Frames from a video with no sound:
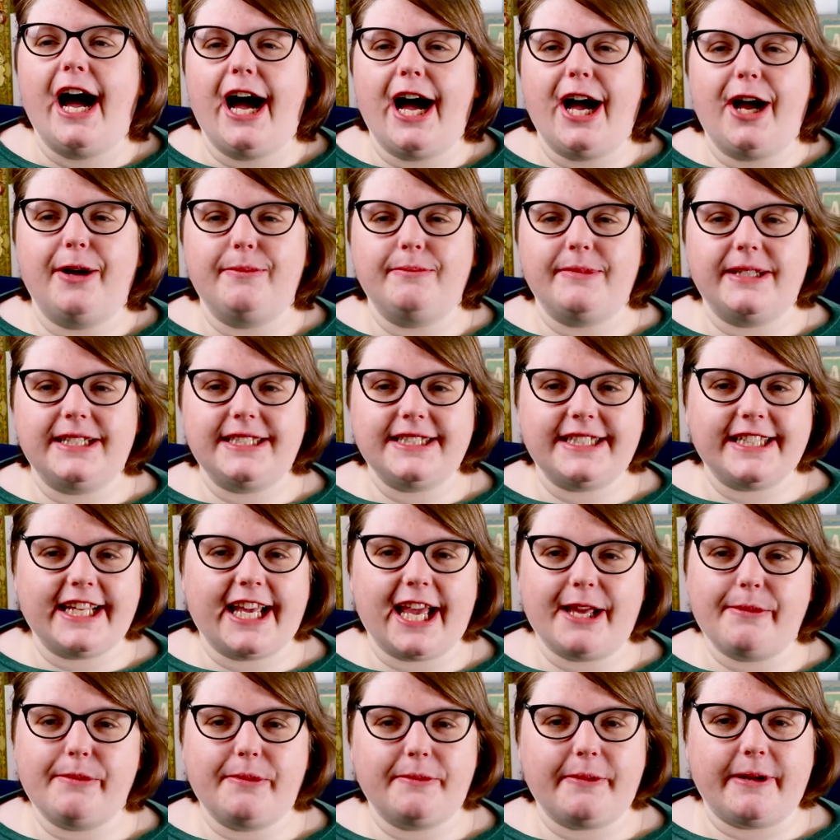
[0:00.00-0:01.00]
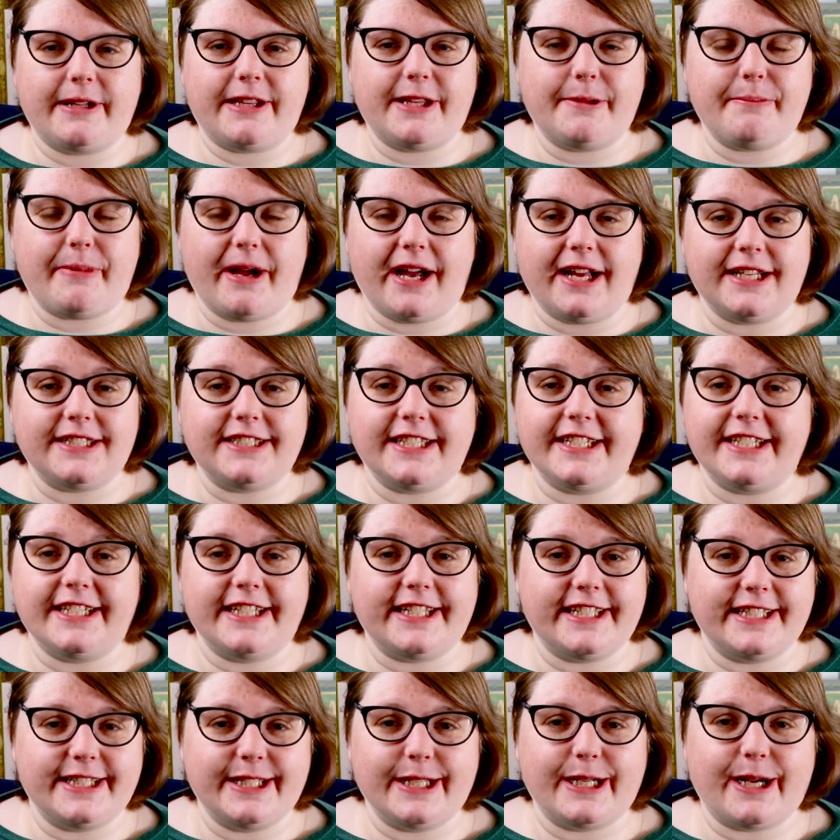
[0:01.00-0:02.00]
Um, is the game about the
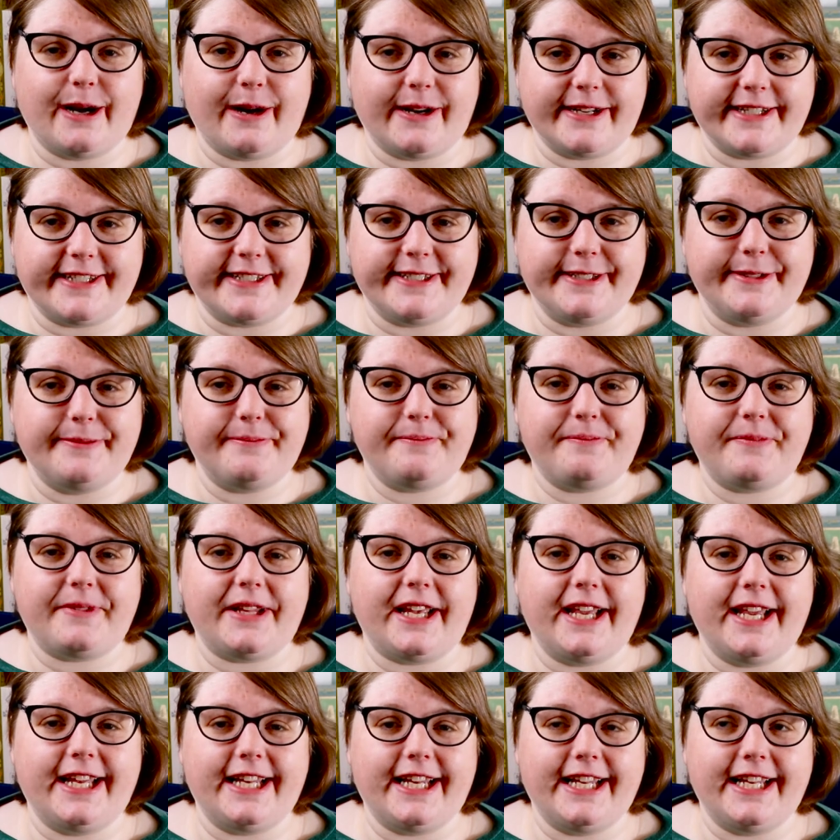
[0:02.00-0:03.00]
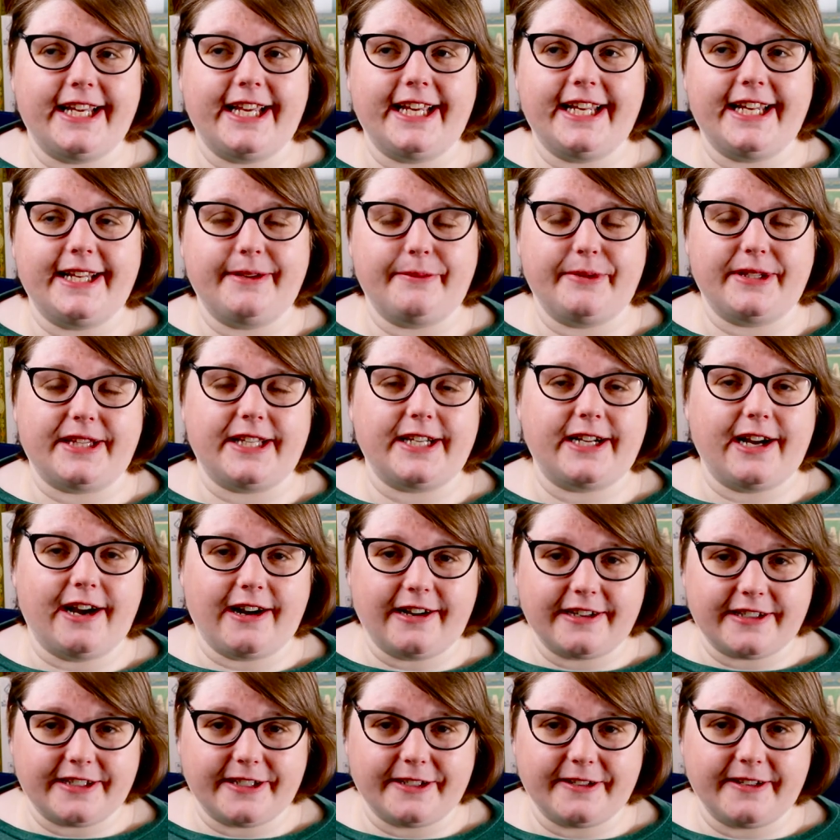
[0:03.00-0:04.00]
panda in the garden, eating eat with the
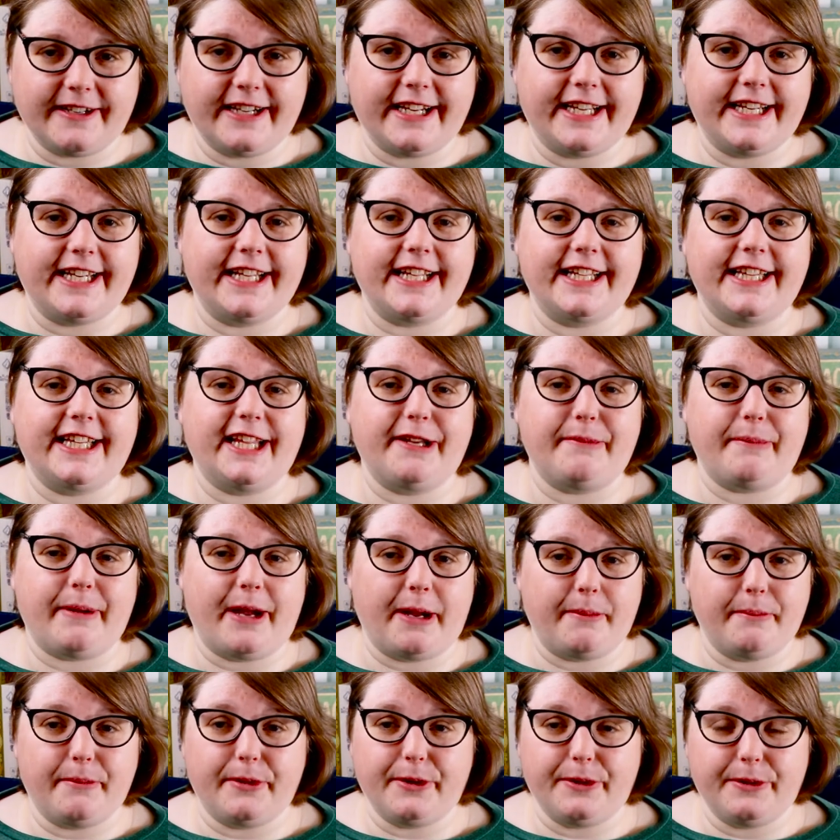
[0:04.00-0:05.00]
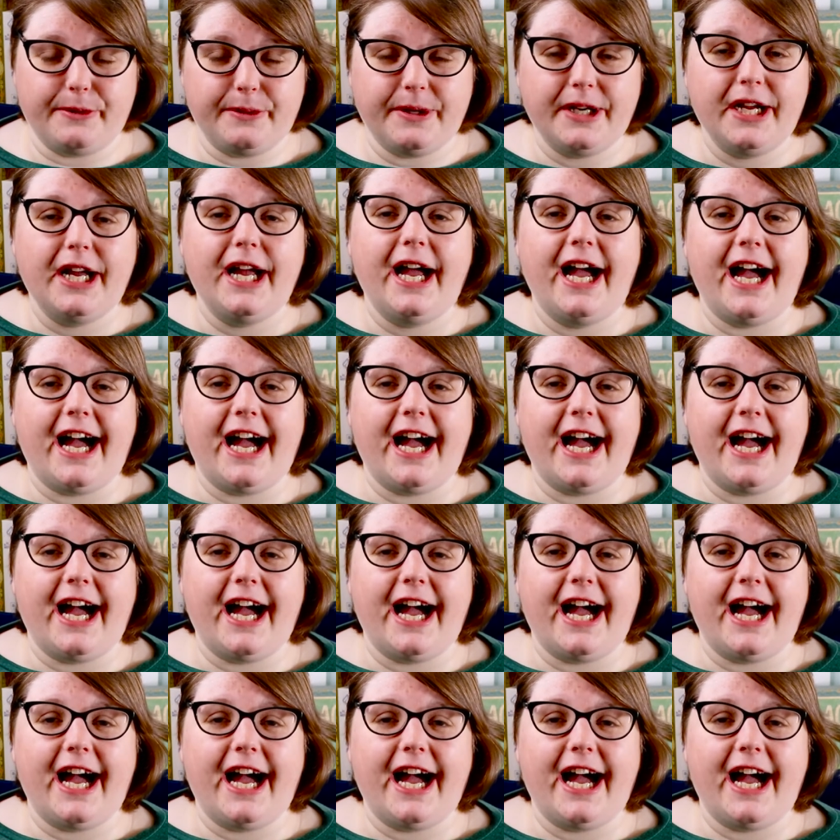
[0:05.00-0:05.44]
gardener eating the bamboo.